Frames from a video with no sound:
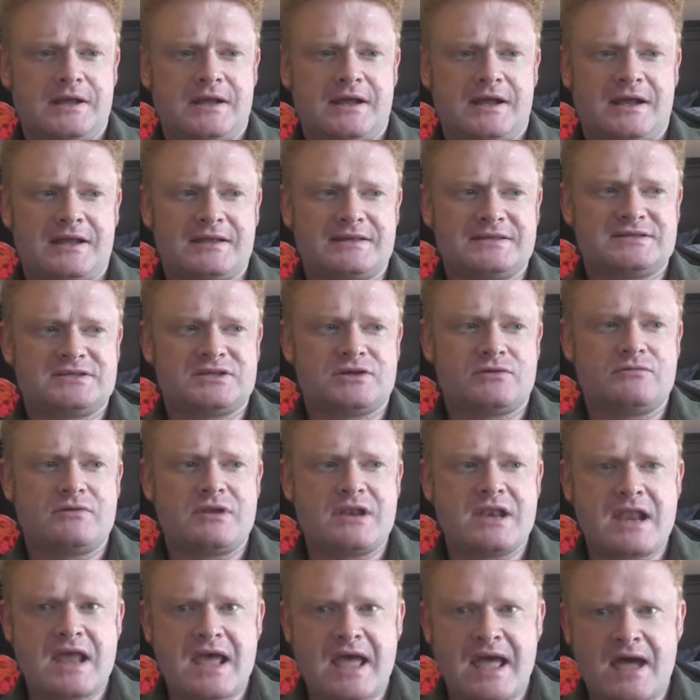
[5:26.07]
And so
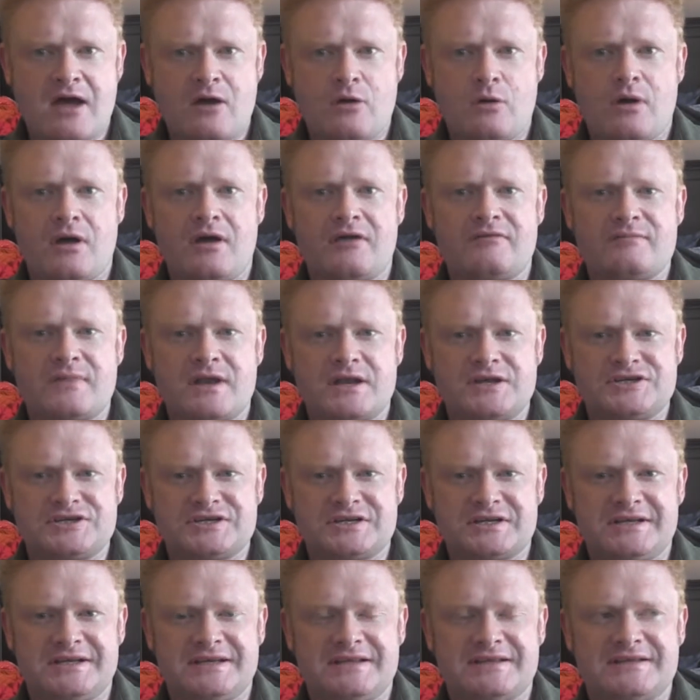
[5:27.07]
now I've
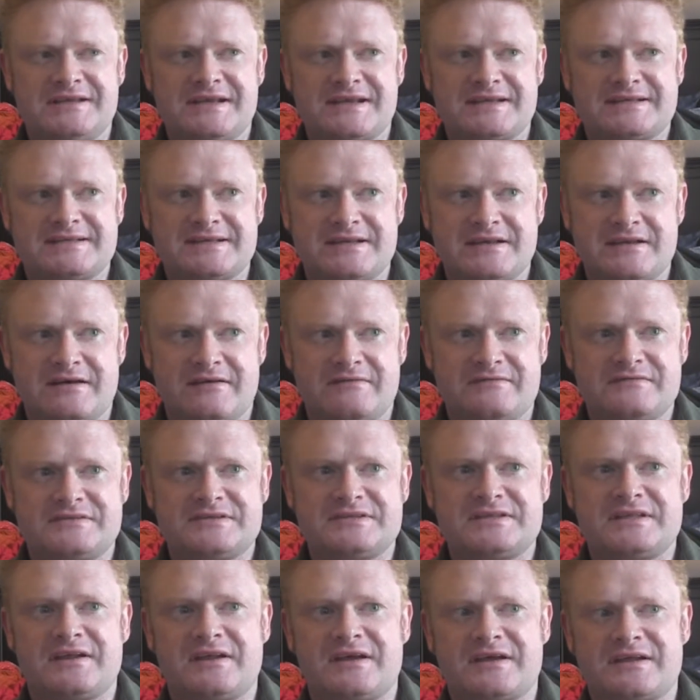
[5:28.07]
managed to clear the decks
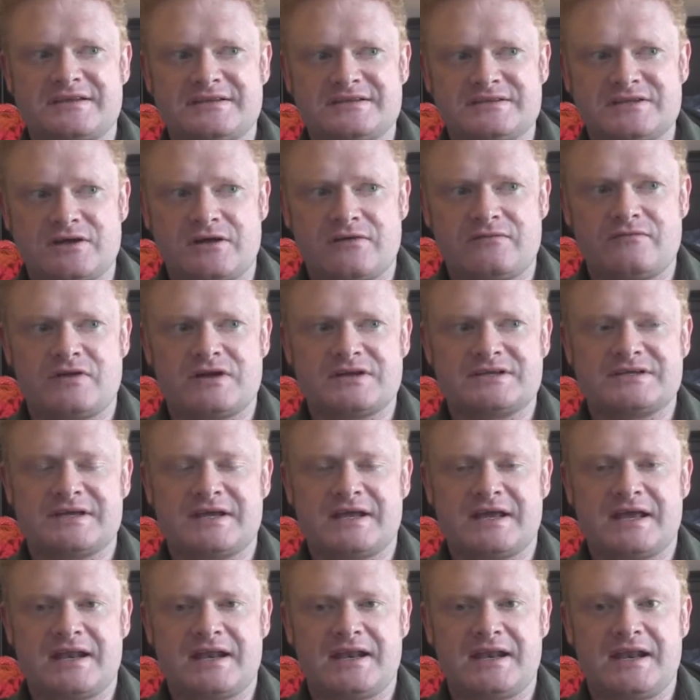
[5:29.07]
enough that I can start writing
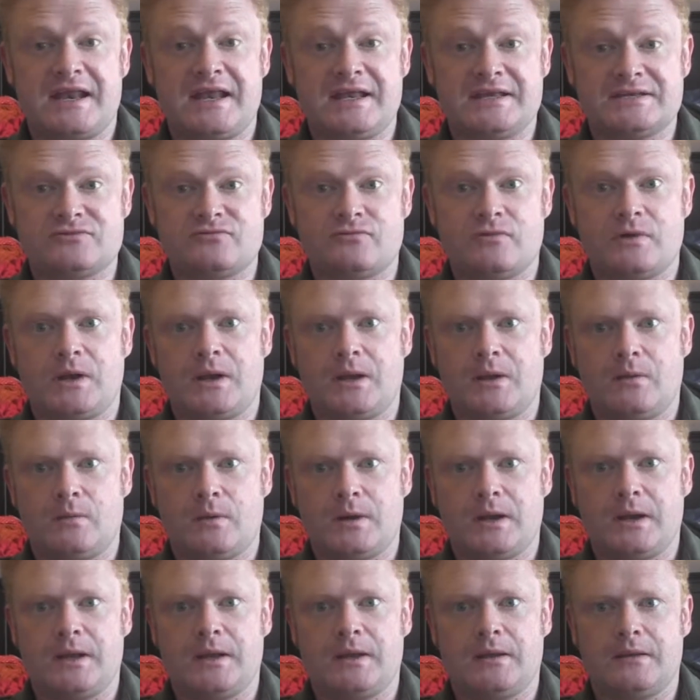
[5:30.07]
again, and it is really,
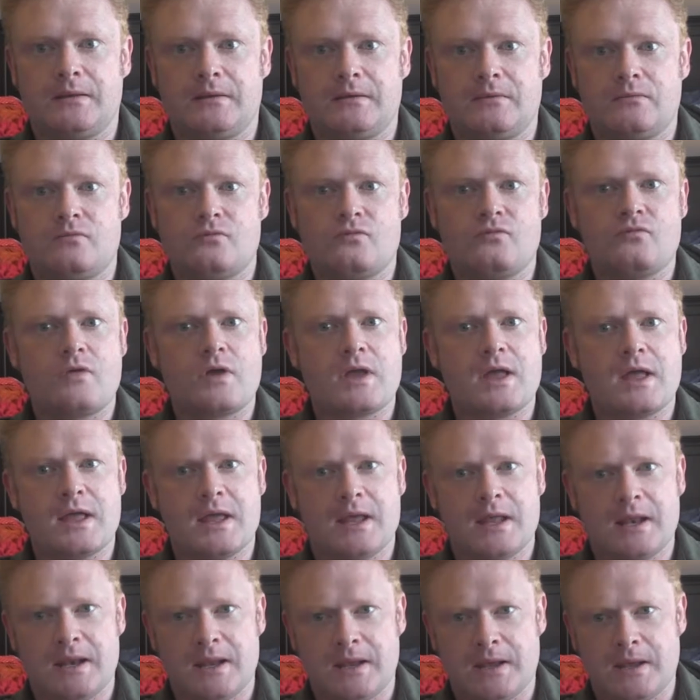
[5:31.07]
really,
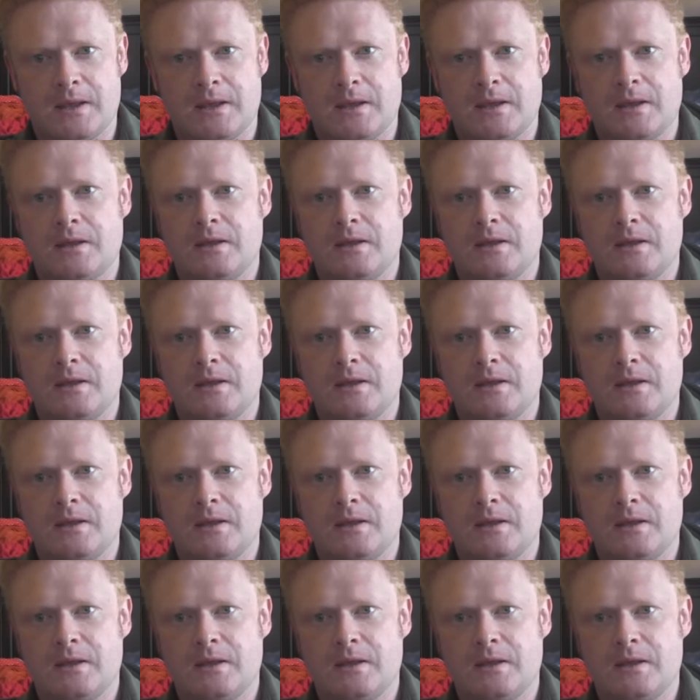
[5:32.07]
really